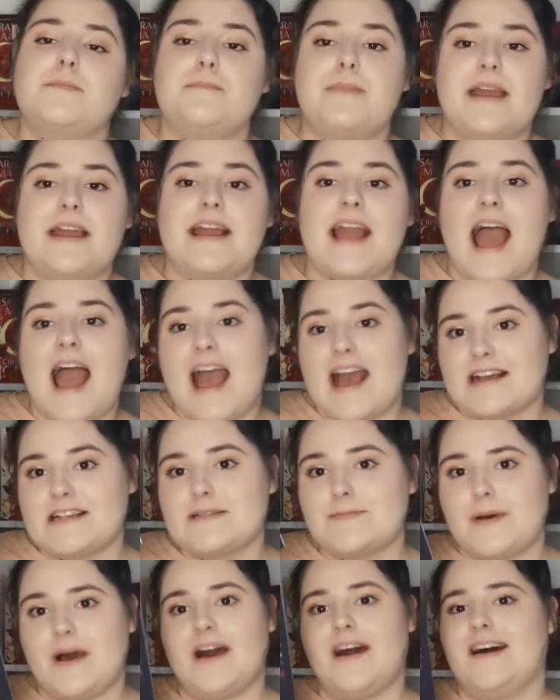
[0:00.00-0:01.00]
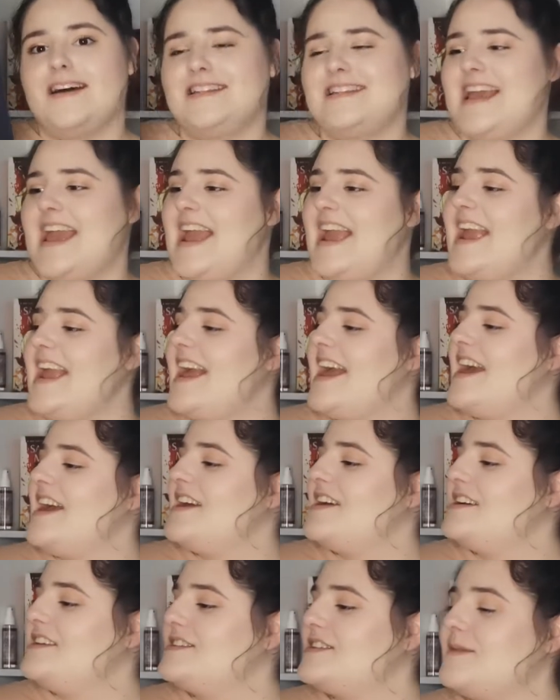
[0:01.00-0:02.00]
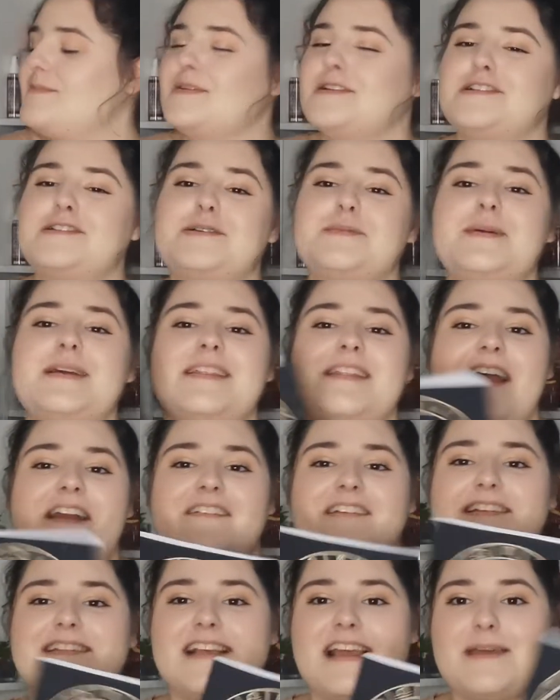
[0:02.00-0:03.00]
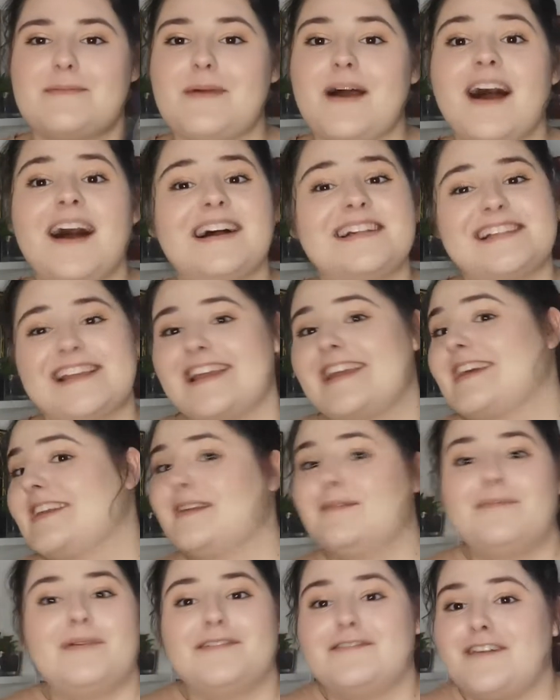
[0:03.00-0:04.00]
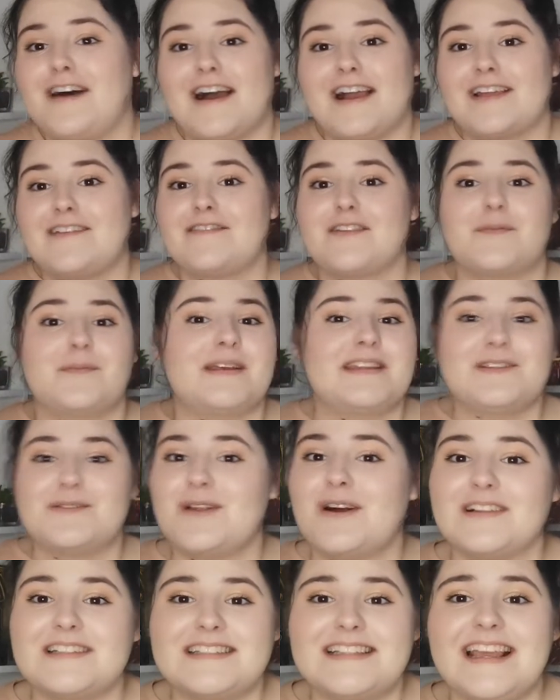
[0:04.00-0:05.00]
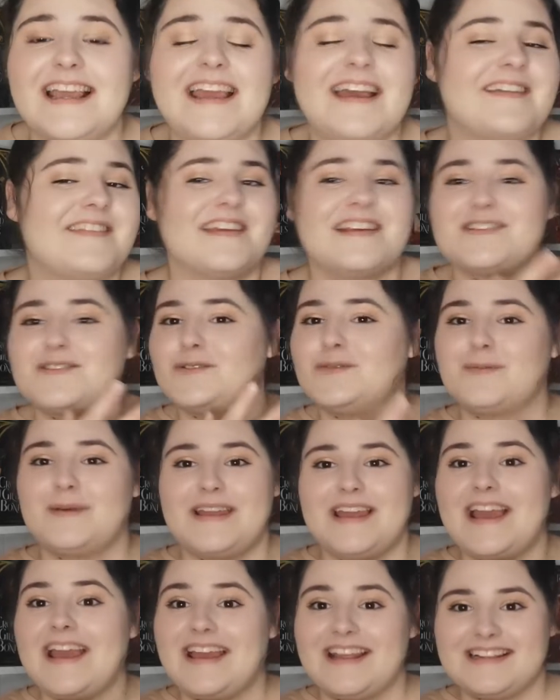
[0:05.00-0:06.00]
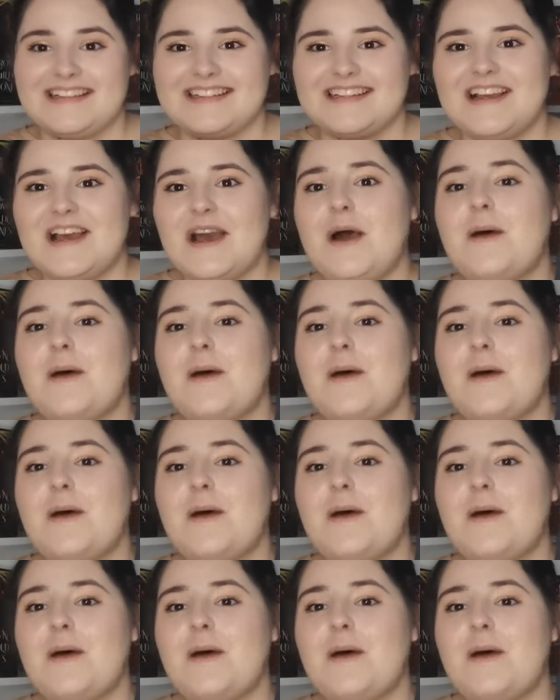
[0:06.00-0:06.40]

The Big Ass Party. So I'm assuming there is a party in number 5 that we do not see, and this will be it.